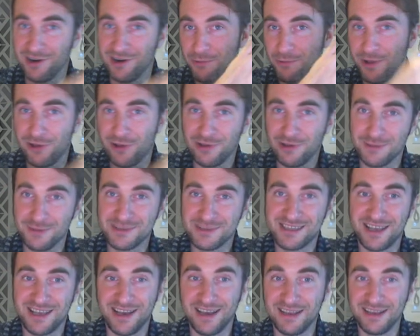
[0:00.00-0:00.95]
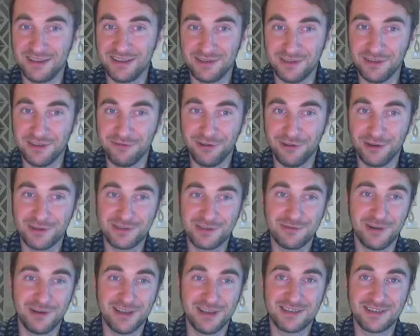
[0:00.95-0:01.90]
a welcome sign to the fox
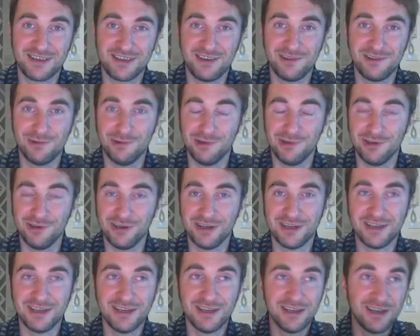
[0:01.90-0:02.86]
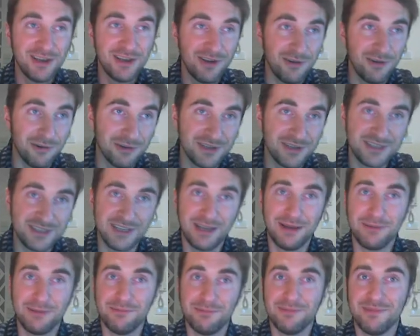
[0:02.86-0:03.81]
rescue, or
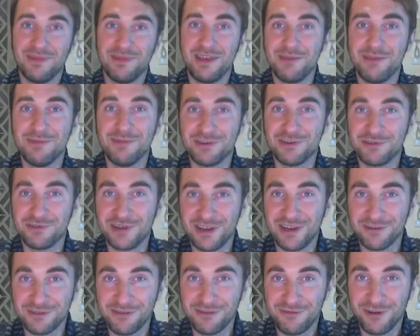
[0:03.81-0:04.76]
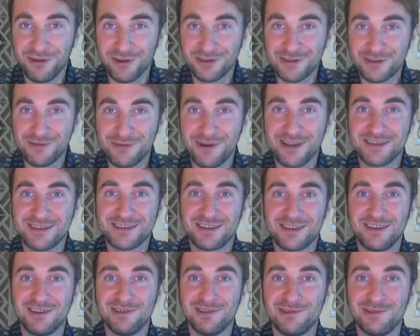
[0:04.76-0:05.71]
some imagery of the fox
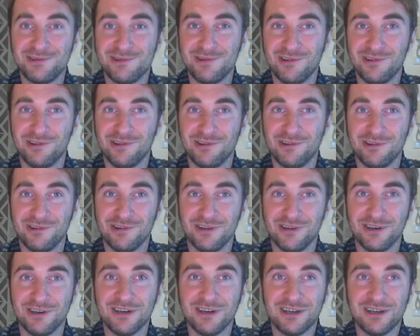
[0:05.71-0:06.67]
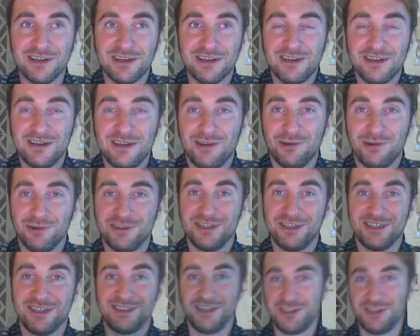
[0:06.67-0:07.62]
rescue, or
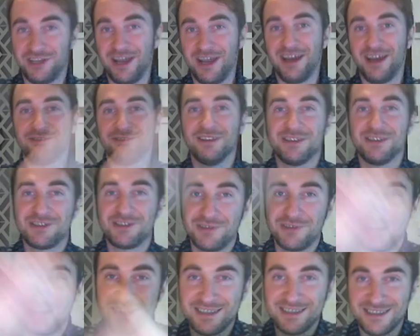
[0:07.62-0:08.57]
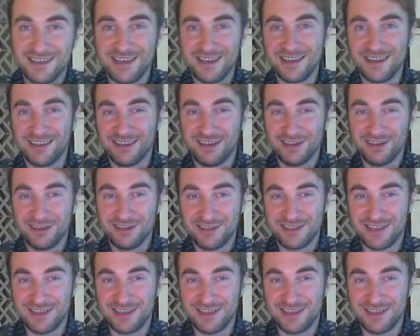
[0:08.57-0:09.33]
just a shot of the street, seeing their